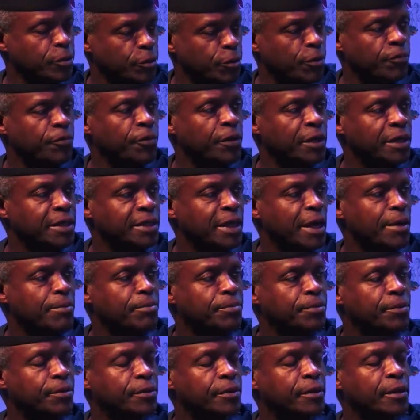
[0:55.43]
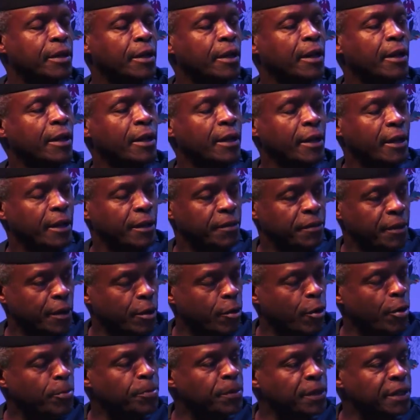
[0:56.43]
So, for example, the
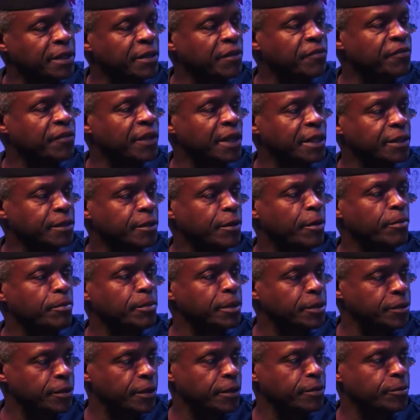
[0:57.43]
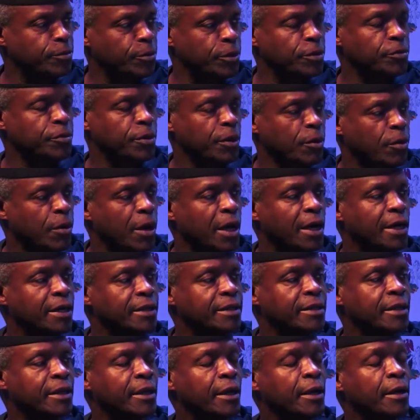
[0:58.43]
Corporate Affairs Commission was
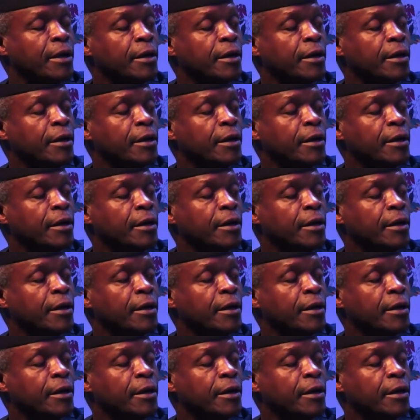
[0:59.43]
required